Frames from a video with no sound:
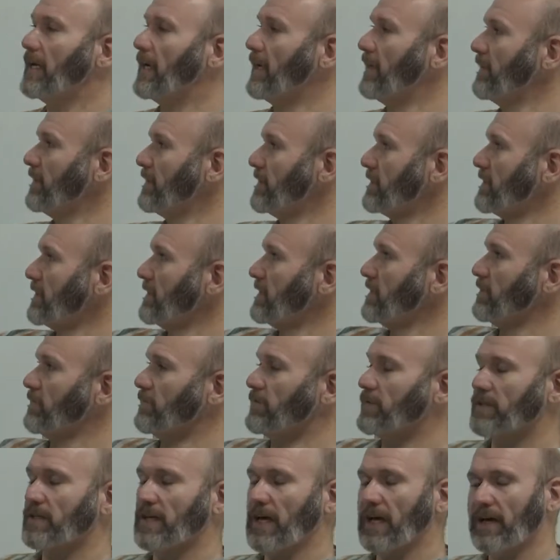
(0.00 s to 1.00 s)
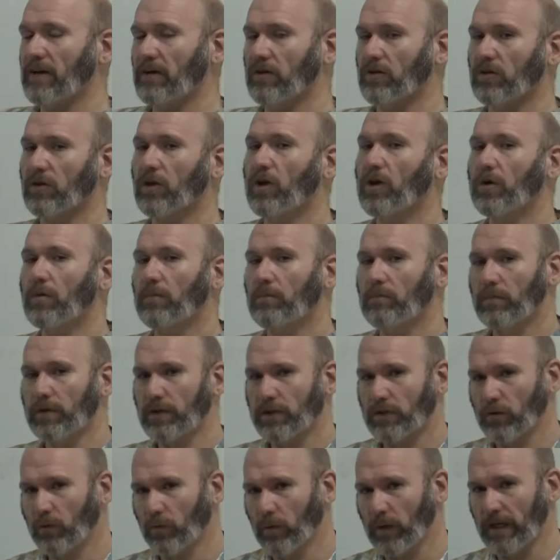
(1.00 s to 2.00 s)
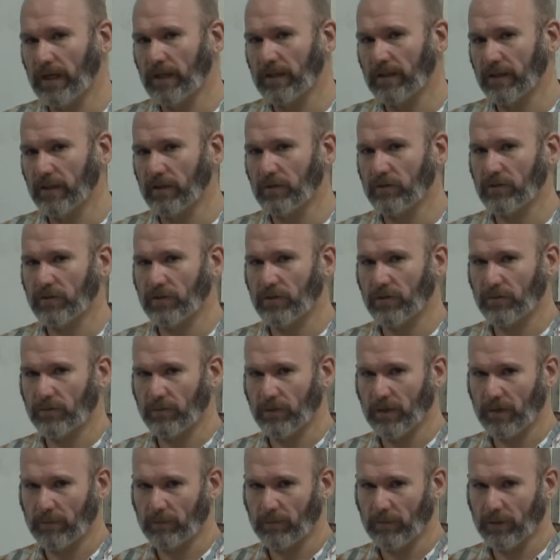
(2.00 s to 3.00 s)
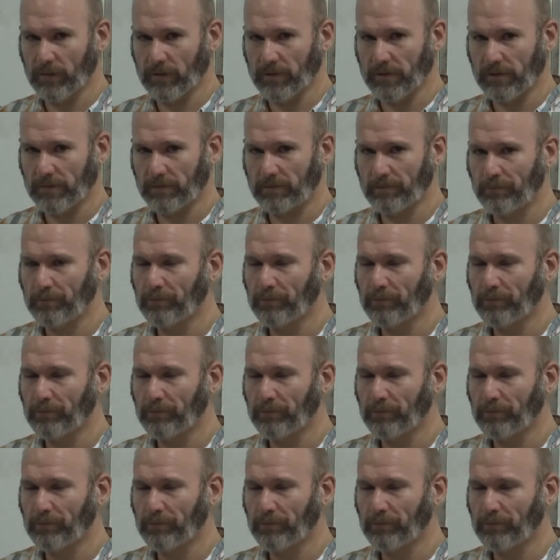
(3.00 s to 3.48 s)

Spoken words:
in the sense of scale between those two numbers.